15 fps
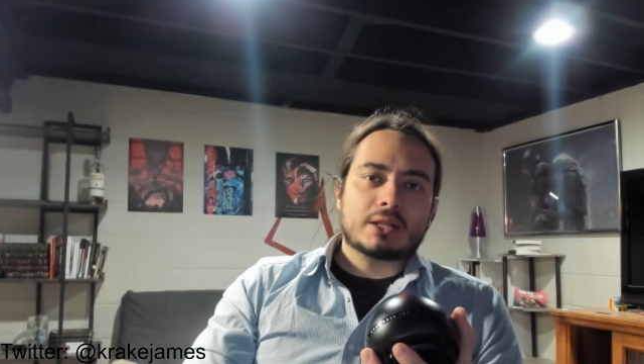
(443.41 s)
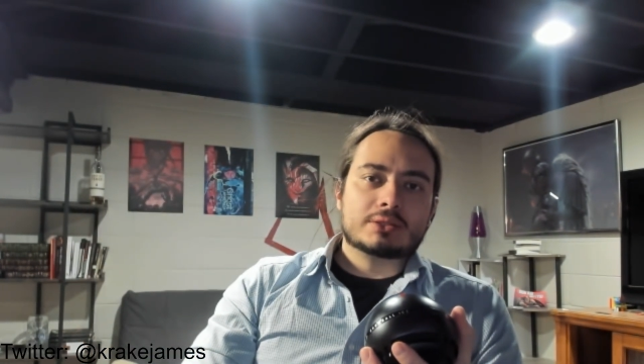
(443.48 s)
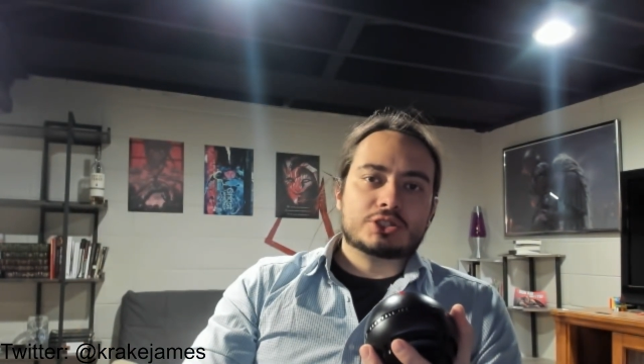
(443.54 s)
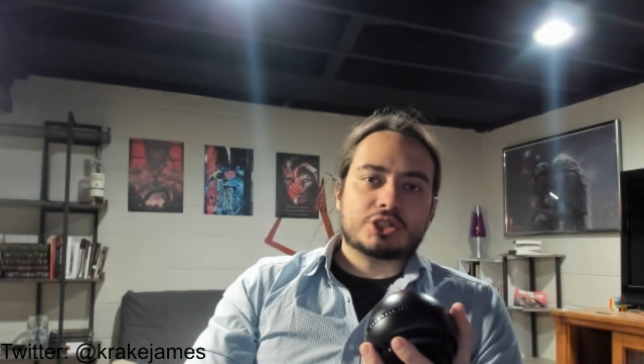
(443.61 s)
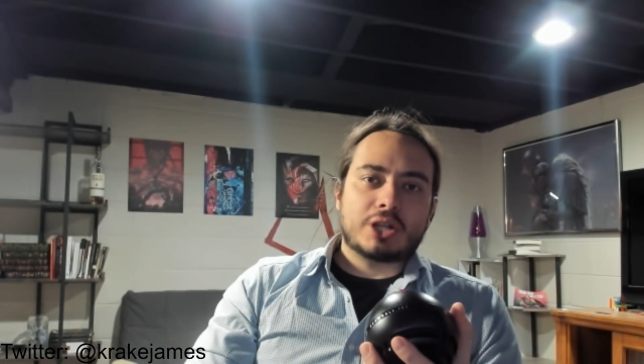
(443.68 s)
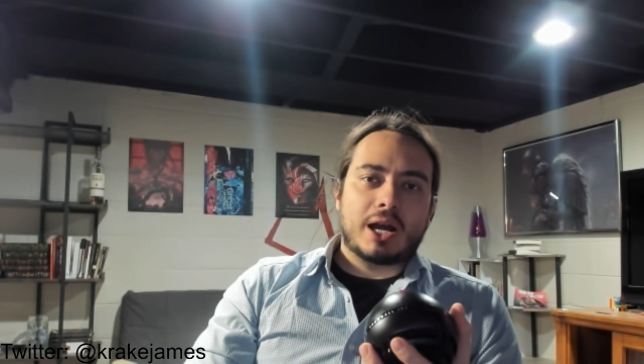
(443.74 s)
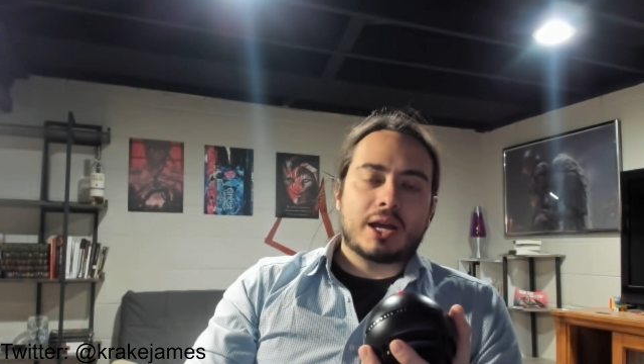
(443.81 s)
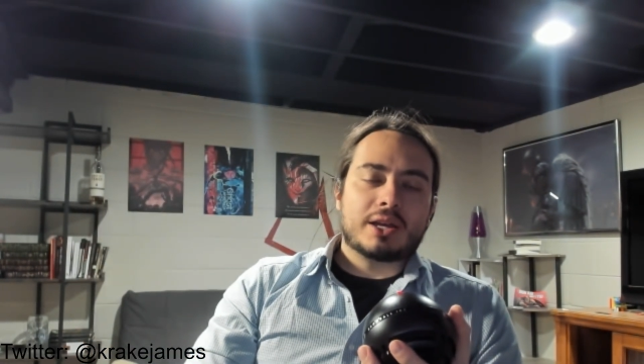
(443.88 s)

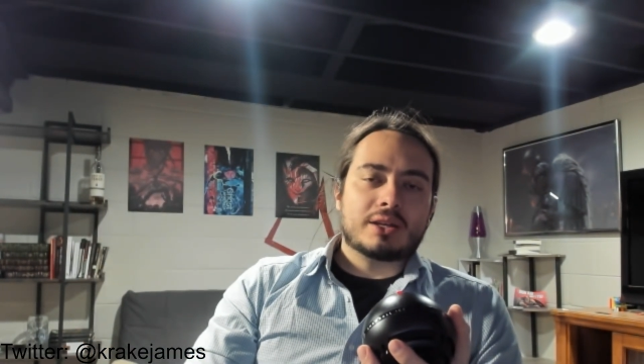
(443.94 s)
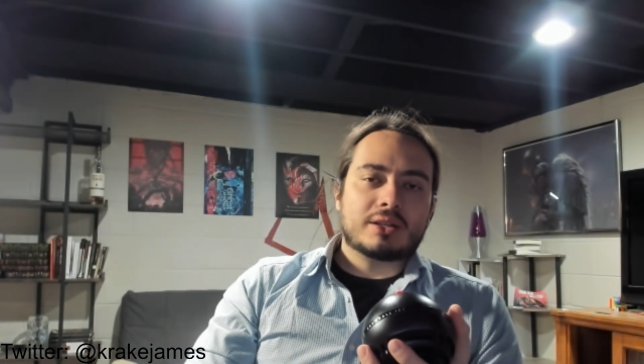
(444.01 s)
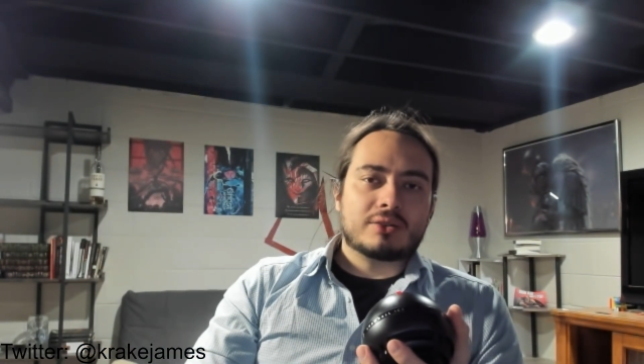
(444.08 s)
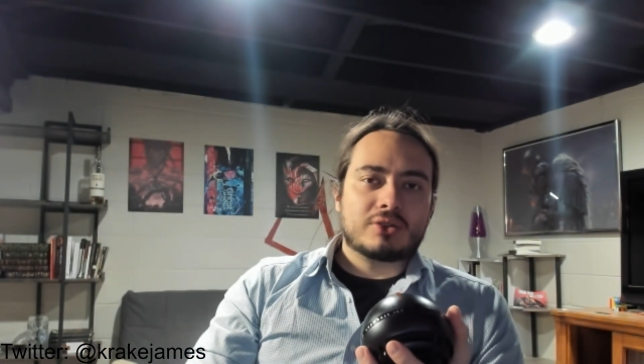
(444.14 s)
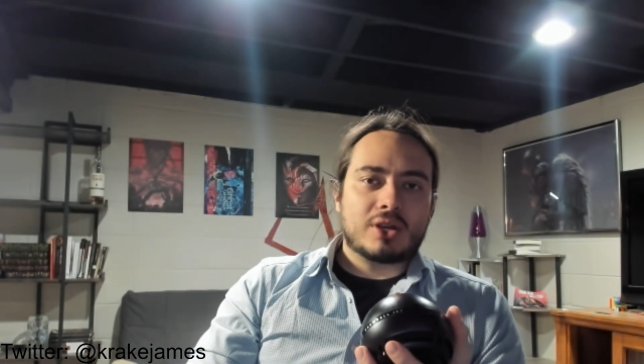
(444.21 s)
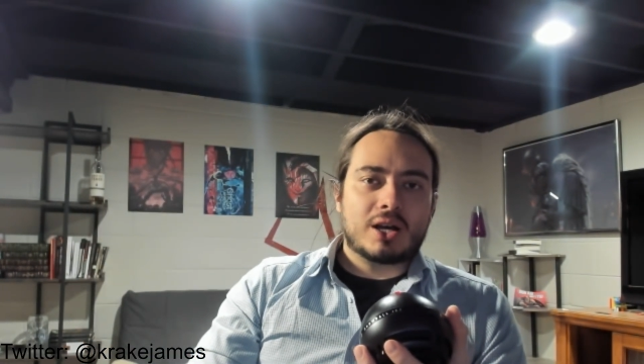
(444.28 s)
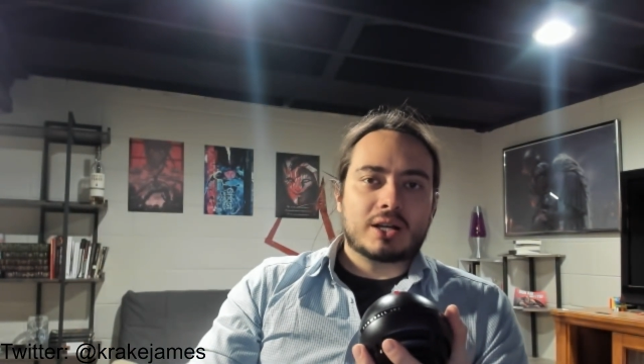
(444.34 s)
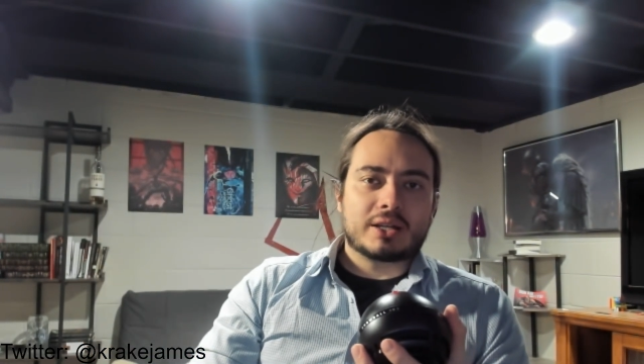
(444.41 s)
giant,
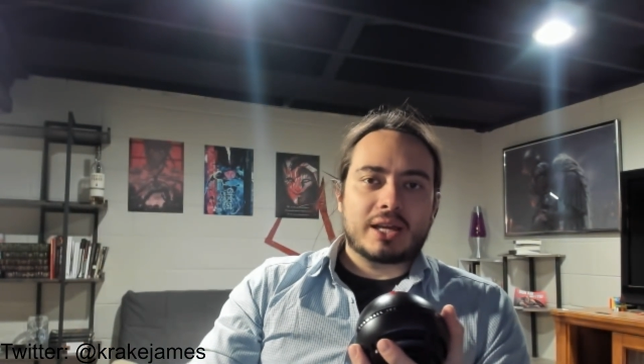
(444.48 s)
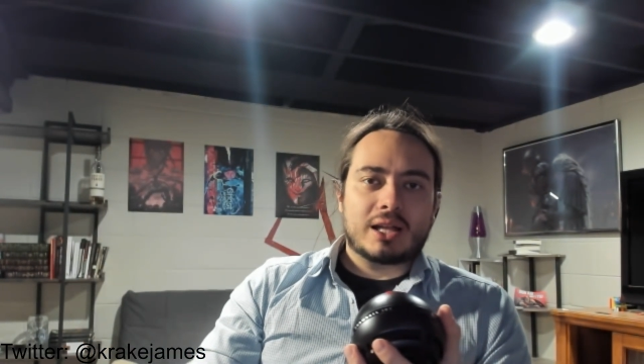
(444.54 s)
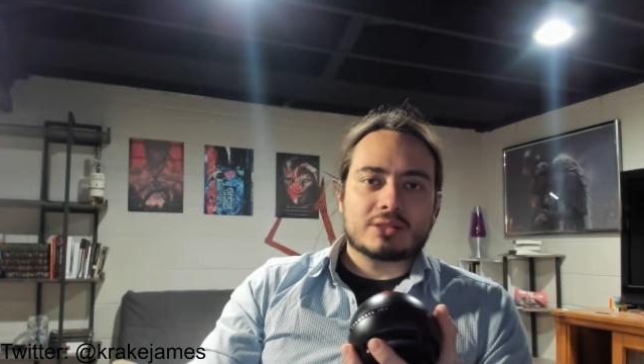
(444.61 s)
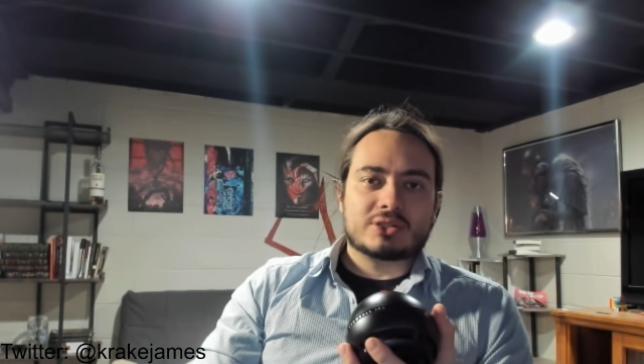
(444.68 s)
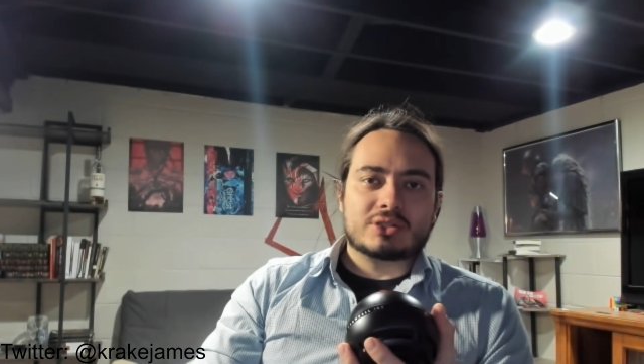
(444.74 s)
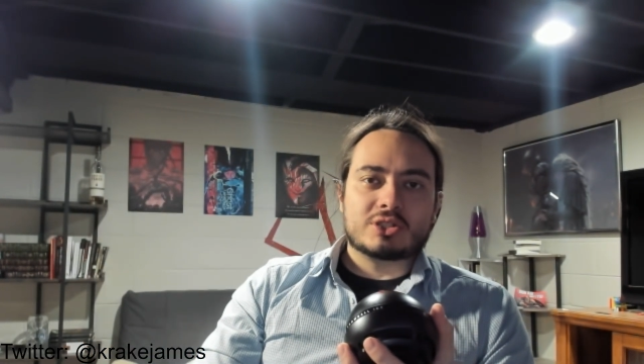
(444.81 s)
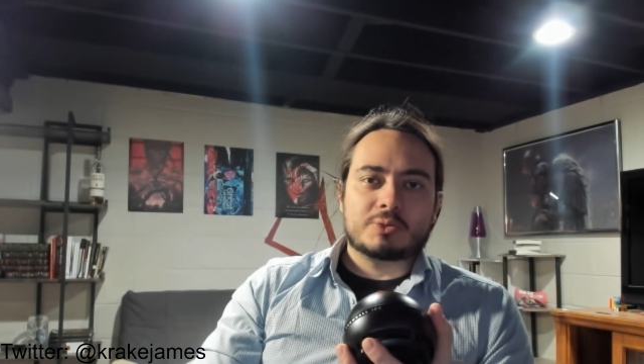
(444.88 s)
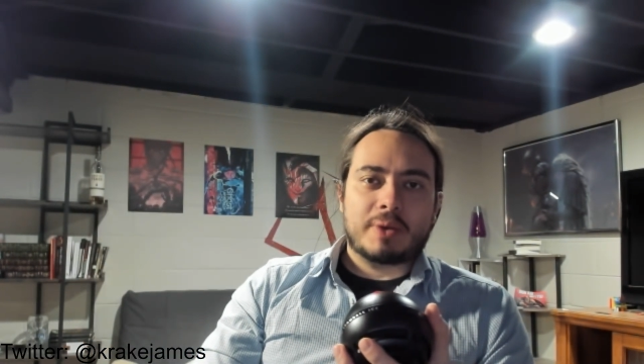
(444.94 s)

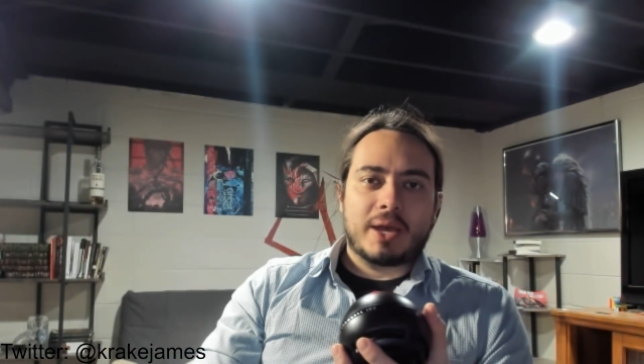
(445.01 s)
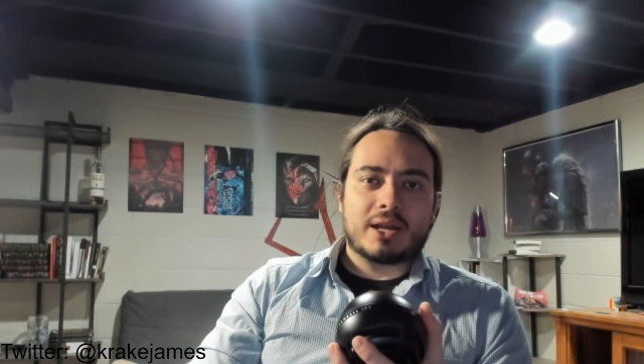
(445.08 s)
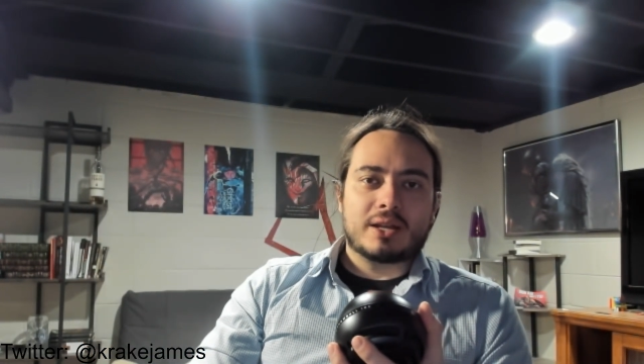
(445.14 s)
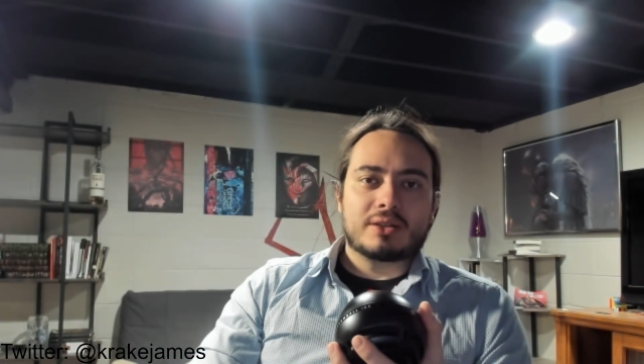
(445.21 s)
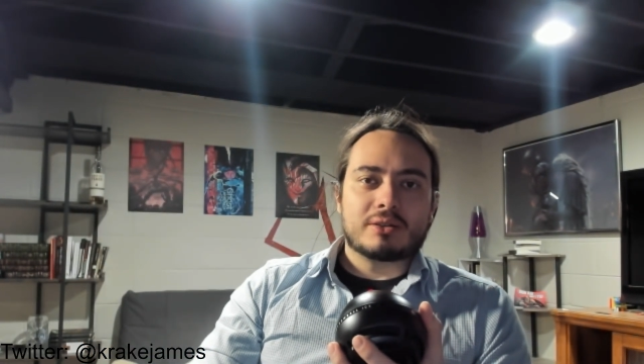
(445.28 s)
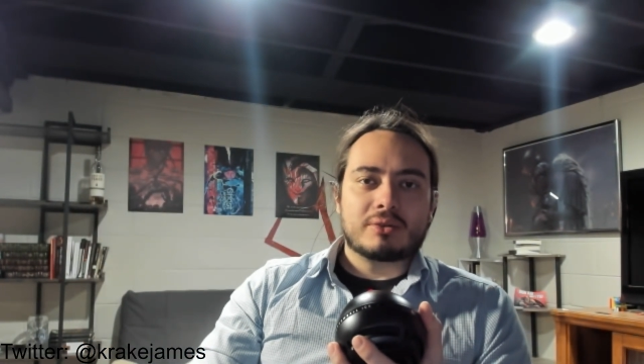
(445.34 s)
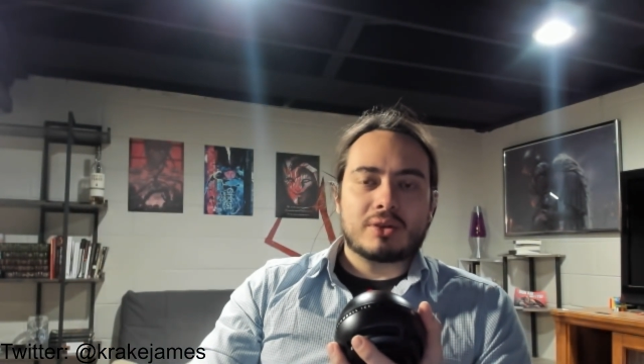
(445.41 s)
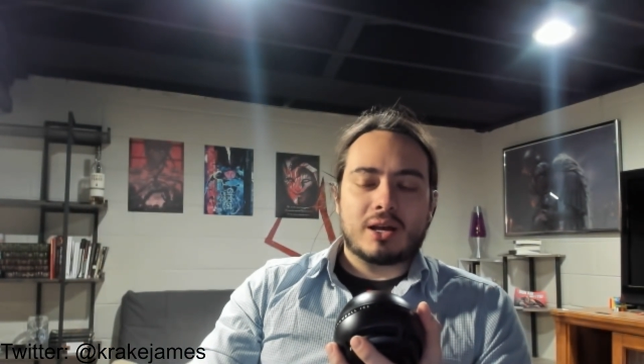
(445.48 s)
galaxy-spanning